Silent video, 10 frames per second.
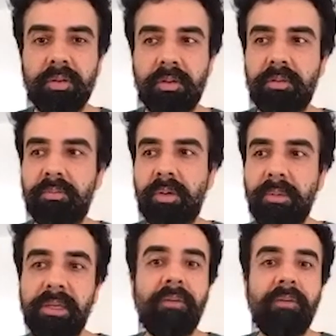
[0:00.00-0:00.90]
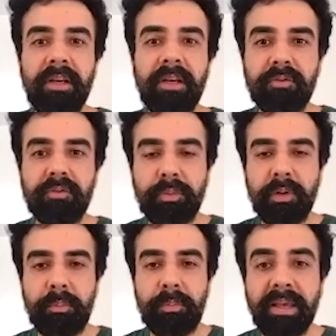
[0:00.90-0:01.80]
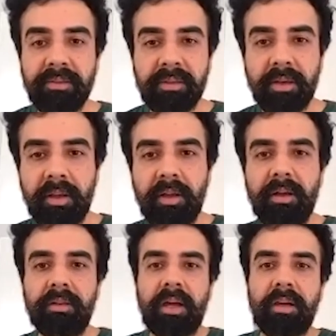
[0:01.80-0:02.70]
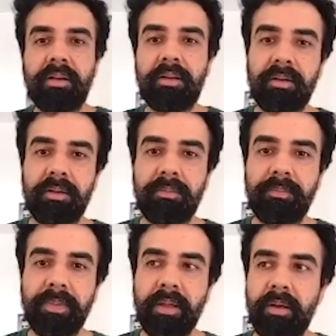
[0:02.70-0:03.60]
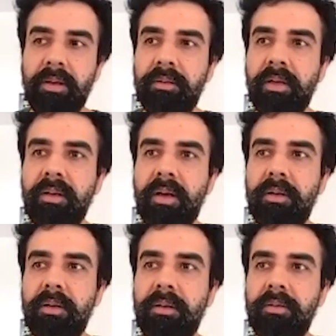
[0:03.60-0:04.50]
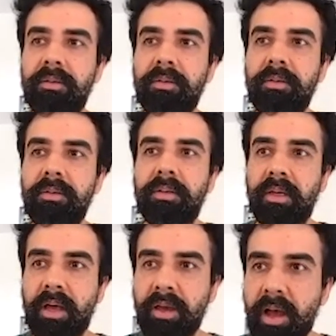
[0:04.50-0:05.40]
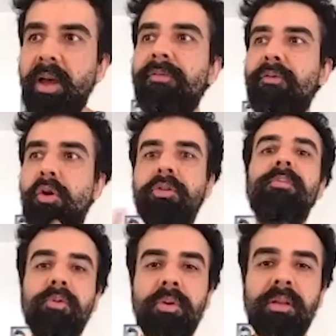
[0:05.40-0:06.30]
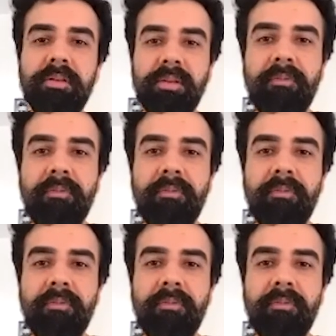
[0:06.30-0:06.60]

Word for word: I mean, I feel super blessed that that I have contributed in some